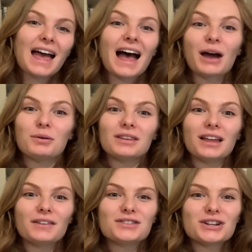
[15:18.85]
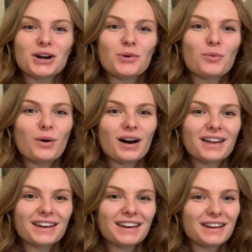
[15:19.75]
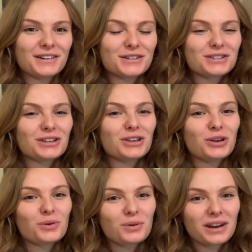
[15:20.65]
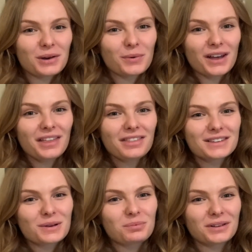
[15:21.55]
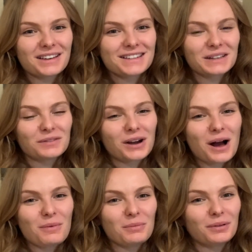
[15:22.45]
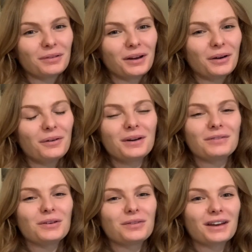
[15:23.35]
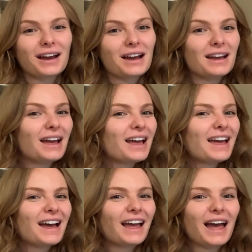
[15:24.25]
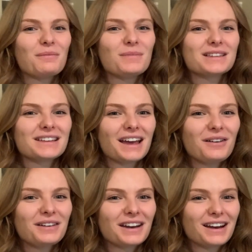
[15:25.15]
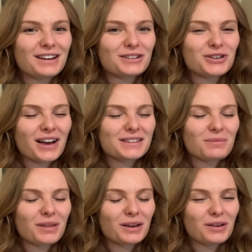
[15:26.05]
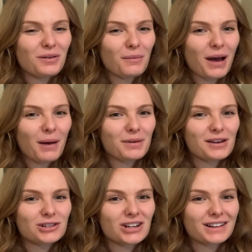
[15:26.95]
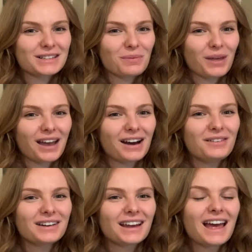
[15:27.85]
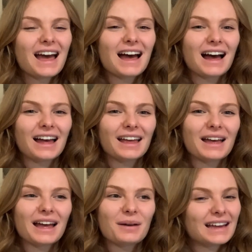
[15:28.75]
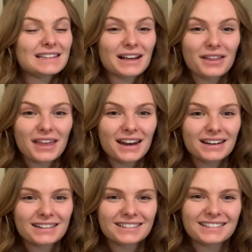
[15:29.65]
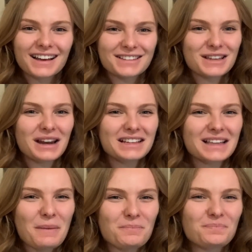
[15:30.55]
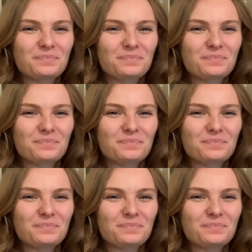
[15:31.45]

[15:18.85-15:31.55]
I would love to know what needles you knit with, so please leave a comment below if you think I am missing out and I need to try something new. I'm happy to check something out. Until then, I'll see you next time.